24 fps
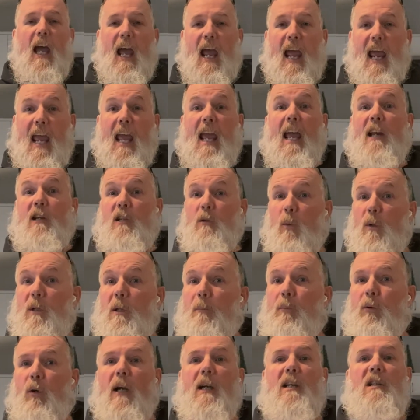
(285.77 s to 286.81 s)
and what the
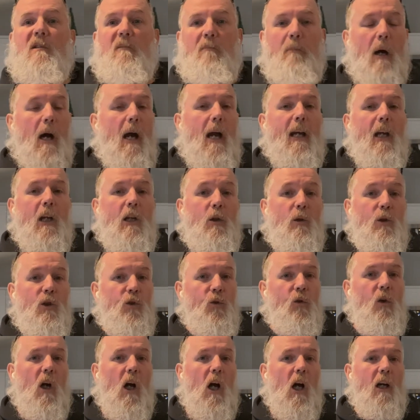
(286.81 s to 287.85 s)
price of buying a new
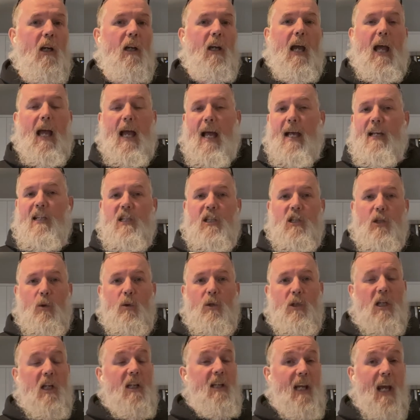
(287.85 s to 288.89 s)
truck as to
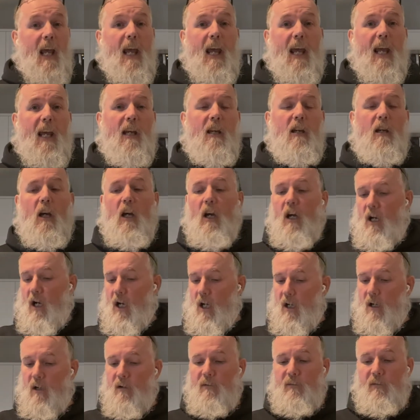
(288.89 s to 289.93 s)
today
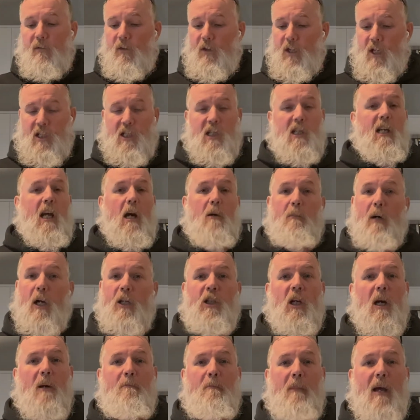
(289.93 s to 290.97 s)
of this is how
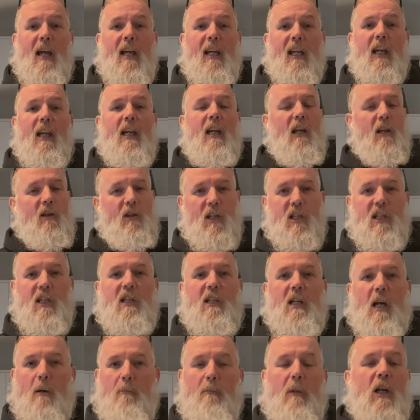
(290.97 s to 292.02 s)
much I'm making, and this
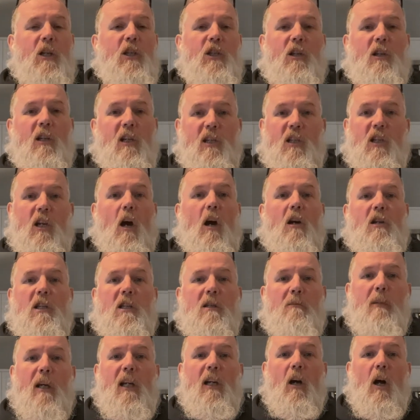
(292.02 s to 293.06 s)
is how much it's
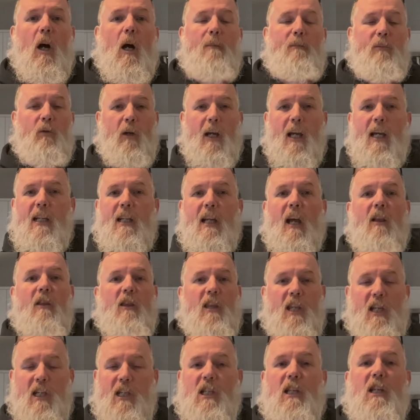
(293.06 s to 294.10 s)
costing me to operate, and
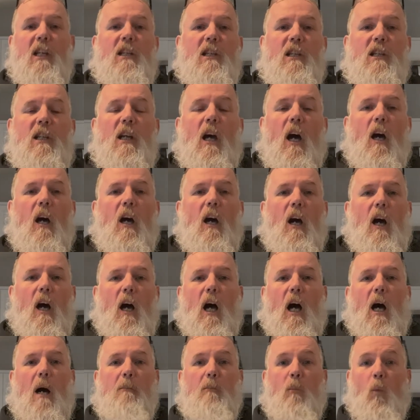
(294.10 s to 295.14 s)
this is
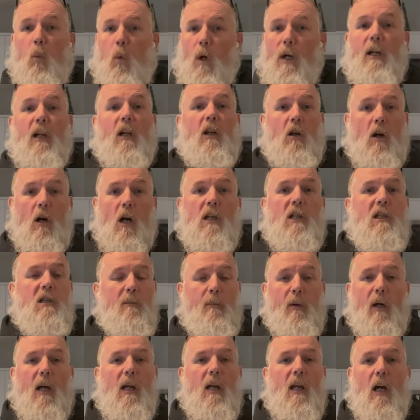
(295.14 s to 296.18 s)
what it costs to
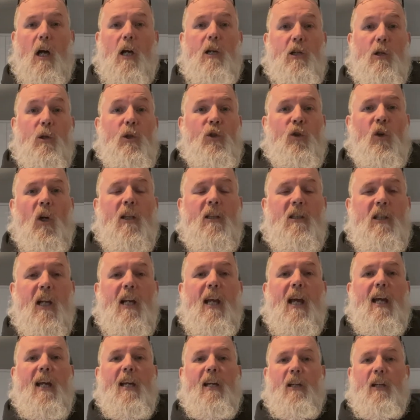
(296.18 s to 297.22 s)
buy a new truck
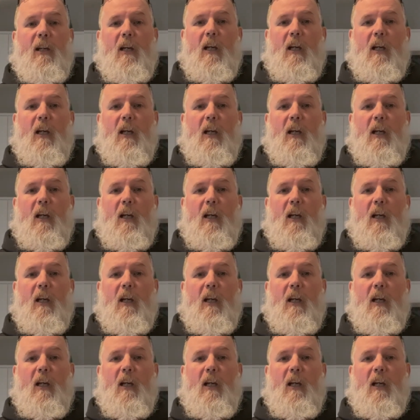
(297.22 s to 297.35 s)
today.